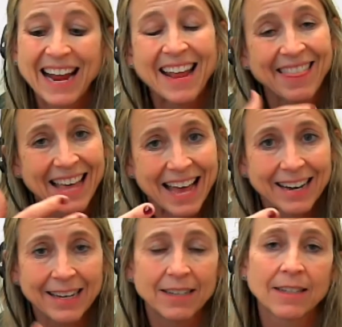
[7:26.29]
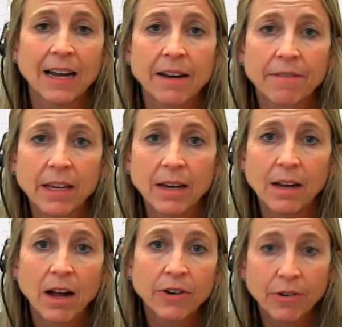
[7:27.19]
And that is kind of
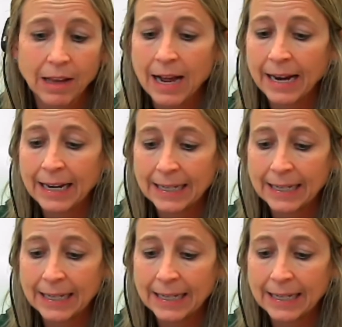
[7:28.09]
the underlying